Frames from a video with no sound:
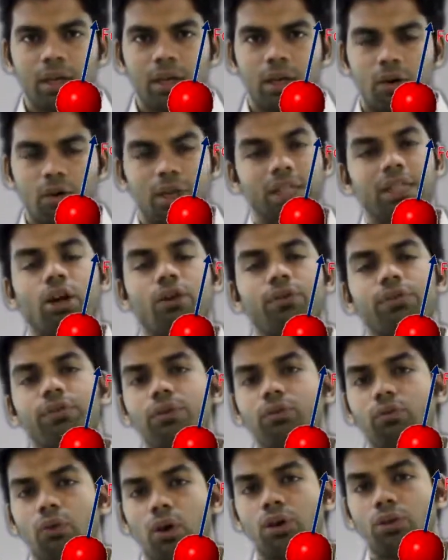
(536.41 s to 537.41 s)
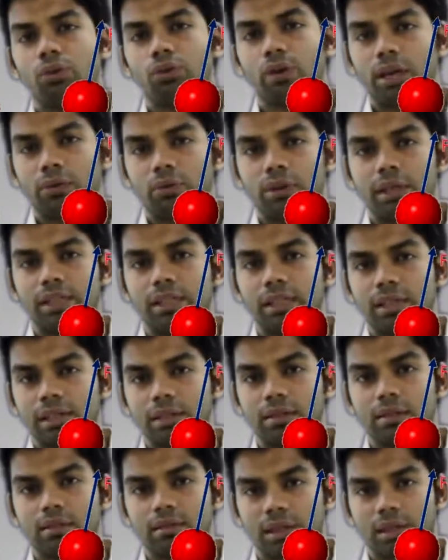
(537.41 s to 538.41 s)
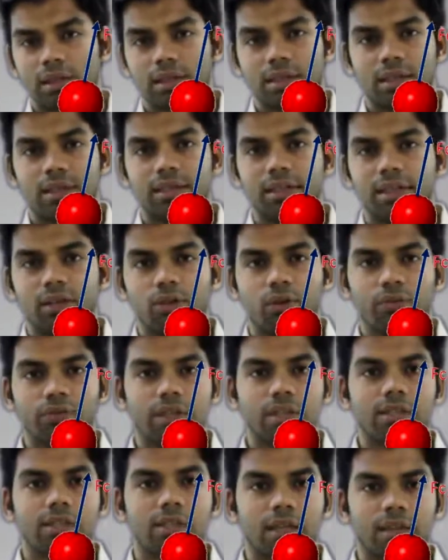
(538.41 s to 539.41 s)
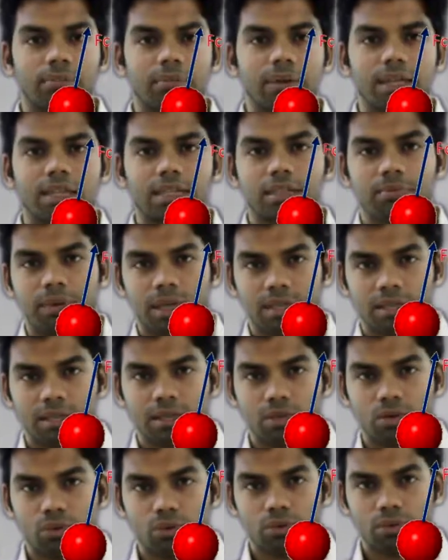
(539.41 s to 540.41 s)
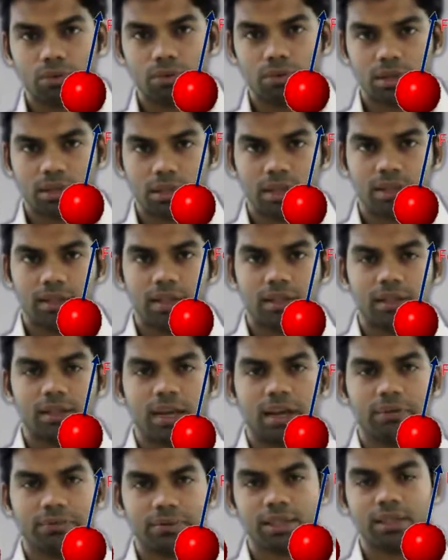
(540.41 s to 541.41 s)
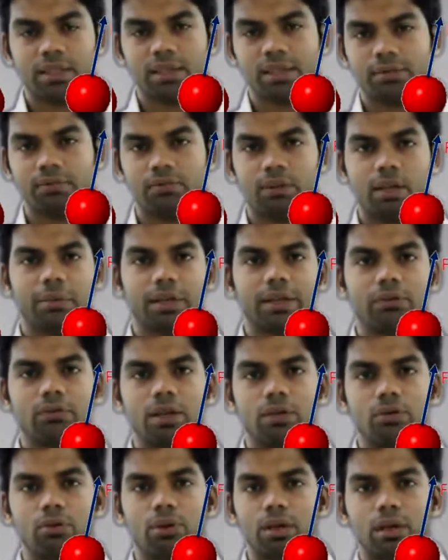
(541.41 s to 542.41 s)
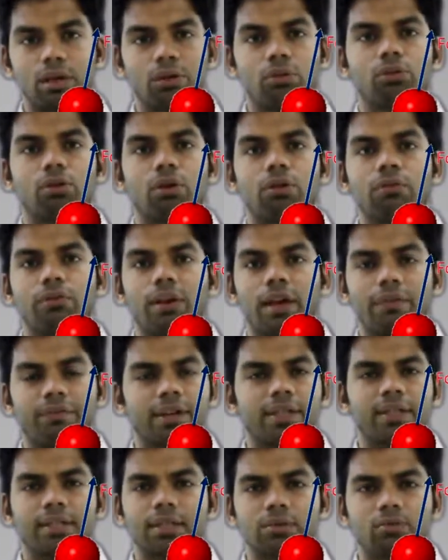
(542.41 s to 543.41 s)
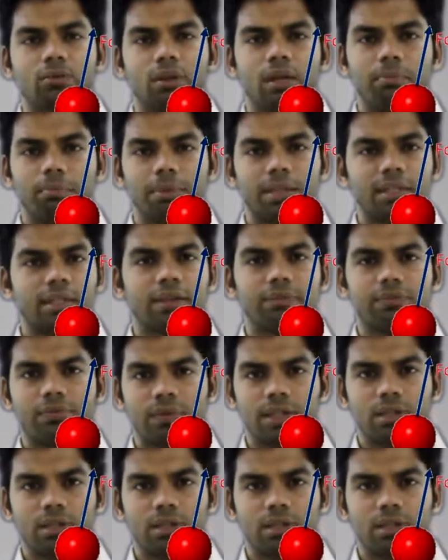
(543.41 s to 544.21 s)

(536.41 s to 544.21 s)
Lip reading: Okay, now if you want to calculate the resultant of this unbalanced masses, so resultant Fc will be equal to under root of fx square plus fy